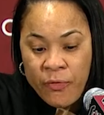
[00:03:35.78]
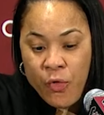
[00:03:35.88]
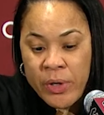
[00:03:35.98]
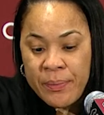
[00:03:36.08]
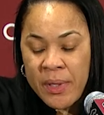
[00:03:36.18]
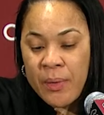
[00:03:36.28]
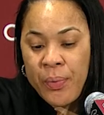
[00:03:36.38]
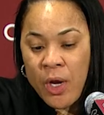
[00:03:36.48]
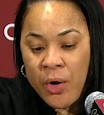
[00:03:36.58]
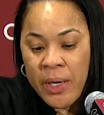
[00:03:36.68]
40-minute
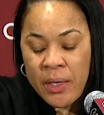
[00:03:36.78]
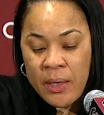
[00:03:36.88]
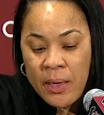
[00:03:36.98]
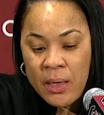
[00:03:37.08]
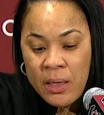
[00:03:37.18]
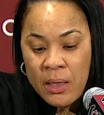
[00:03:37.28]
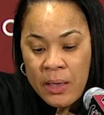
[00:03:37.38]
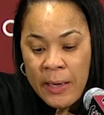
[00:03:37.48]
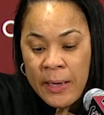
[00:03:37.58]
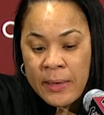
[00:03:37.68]
period.
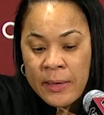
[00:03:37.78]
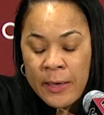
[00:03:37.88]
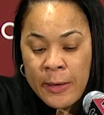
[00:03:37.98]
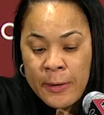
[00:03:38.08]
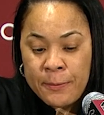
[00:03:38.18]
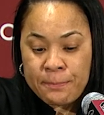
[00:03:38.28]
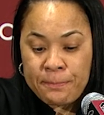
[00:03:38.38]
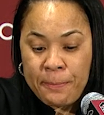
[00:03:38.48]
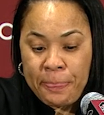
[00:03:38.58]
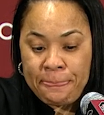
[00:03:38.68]
And,
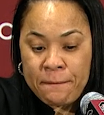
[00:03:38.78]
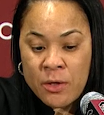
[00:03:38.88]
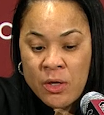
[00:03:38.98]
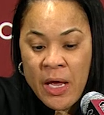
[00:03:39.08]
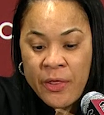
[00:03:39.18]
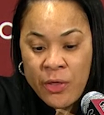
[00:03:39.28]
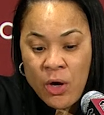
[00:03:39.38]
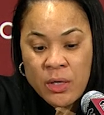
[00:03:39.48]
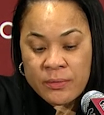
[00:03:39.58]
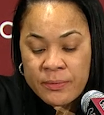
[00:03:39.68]
you know, I
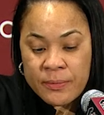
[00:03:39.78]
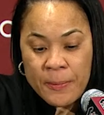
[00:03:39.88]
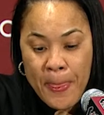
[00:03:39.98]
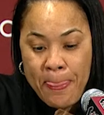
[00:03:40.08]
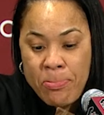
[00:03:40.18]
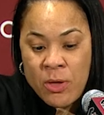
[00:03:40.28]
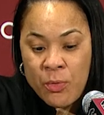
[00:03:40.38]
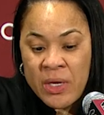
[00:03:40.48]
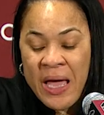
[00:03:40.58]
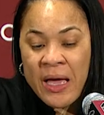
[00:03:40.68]
thought, and
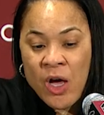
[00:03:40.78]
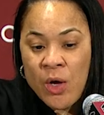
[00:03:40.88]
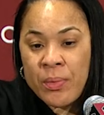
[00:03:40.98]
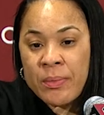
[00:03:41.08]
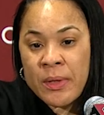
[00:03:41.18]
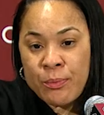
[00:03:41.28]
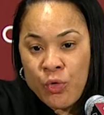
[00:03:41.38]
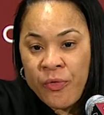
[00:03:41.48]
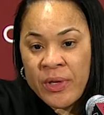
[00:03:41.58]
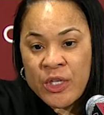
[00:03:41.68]
we got up and
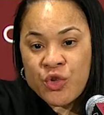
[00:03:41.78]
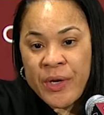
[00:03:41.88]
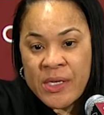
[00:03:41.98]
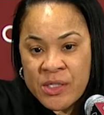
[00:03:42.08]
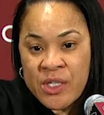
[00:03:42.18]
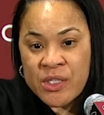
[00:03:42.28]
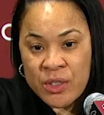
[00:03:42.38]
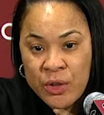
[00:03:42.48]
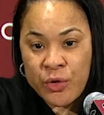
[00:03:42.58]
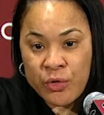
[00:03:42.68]
moving in transition
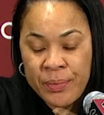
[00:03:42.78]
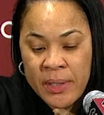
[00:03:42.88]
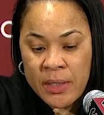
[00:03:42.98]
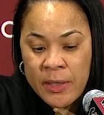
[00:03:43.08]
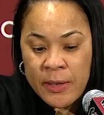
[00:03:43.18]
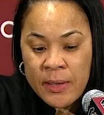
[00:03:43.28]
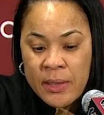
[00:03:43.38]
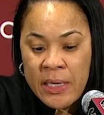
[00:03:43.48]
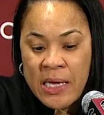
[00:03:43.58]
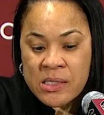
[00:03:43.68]
a little bit,
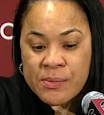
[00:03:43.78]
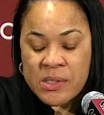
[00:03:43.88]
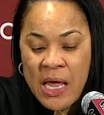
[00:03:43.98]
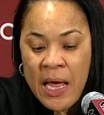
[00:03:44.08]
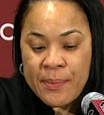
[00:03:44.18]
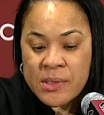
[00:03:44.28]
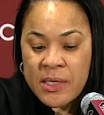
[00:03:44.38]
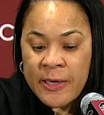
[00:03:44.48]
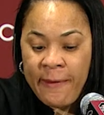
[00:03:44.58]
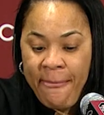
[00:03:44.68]
got some stops,
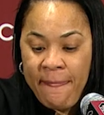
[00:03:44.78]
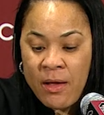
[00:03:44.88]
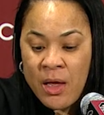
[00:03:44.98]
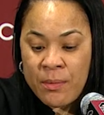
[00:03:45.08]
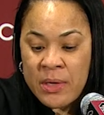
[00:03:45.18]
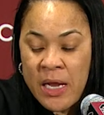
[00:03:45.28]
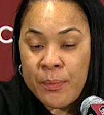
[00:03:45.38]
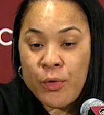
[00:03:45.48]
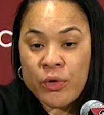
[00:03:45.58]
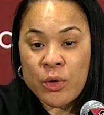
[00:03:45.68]
and kind
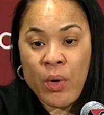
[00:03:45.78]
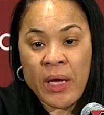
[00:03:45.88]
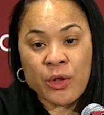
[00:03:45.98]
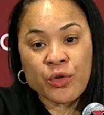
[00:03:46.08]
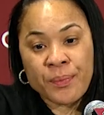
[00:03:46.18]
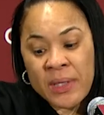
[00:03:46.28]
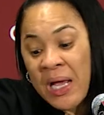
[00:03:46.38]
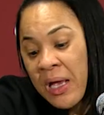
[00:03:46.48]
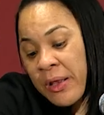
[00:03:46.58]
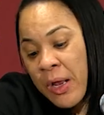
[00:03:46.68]
of pulled away a little bit.
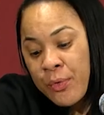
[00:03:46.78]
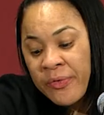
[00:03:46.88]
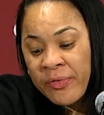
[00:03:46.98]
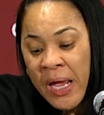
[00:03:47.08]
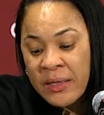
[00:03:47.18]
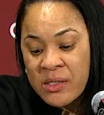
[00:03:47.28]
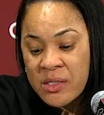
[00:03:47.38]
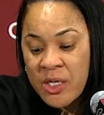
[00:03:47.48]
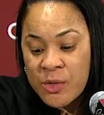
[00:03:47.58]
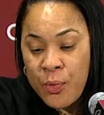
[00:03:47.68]
I would have liked to
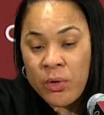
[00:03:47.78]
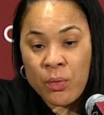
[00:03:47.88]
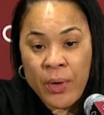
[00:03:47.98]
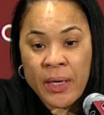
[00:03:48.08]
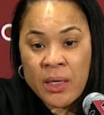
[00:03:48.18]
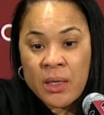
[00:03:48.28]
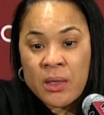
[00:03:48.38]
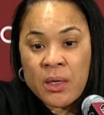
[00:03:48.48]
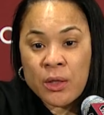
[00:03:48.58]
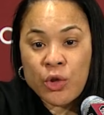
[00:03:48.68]
see us pull away
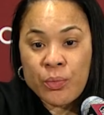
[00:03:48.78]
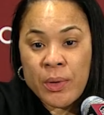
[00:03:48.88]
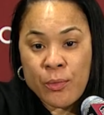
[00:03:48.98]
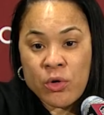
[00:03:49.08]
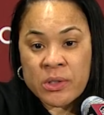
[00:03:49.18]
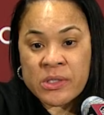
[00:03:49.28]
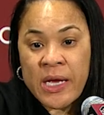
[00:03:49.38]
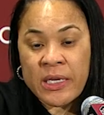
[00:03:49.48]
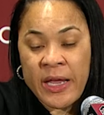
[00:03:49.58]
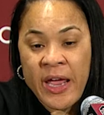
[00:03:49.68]
a little bit more in the
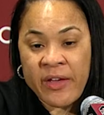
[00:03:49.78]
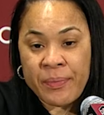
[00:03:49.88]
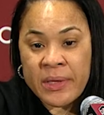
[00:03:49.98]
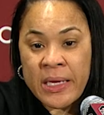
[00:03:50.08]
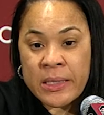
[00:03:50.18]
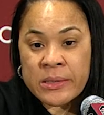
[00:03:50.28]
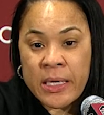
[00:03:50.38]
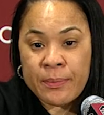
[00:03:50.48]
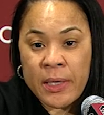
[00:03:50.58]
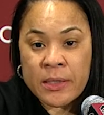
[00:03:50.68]
second half, but that didn't
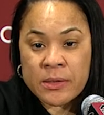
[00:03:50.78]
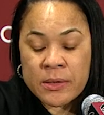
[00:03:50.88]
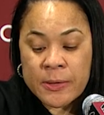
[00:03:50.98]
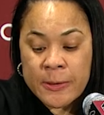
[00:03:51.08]
take place.